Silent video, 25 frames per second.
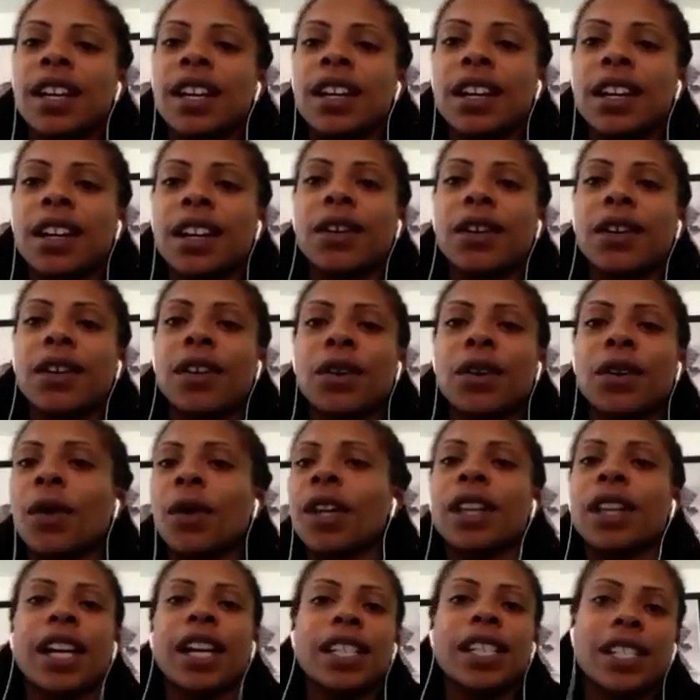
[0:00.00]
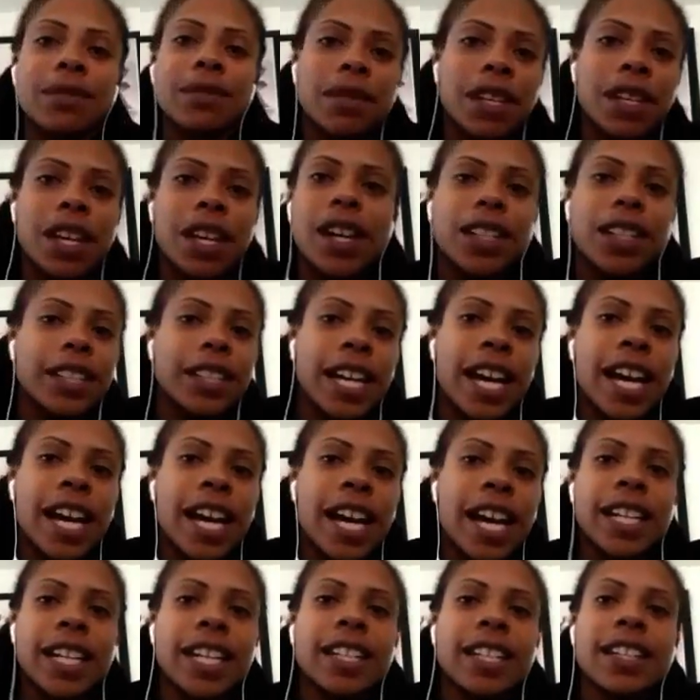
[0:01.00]
no one likes to be yelled
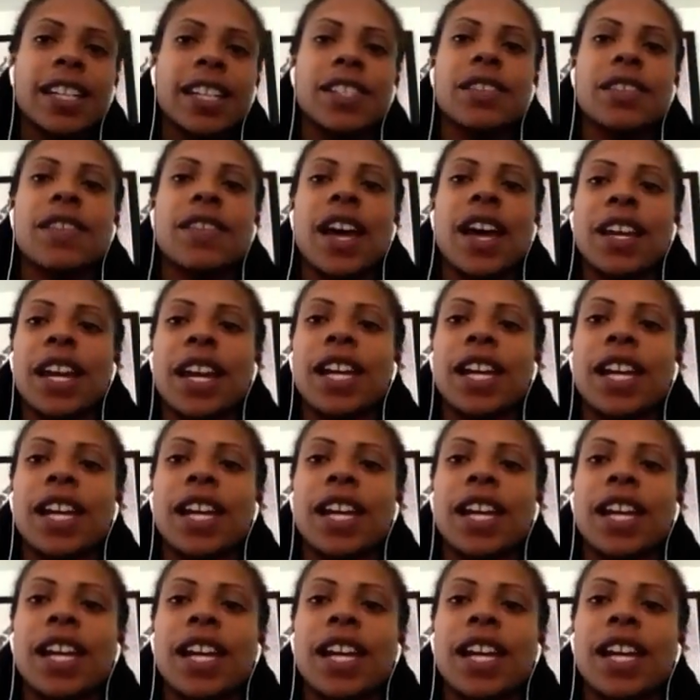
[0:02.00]
at and things of that nature.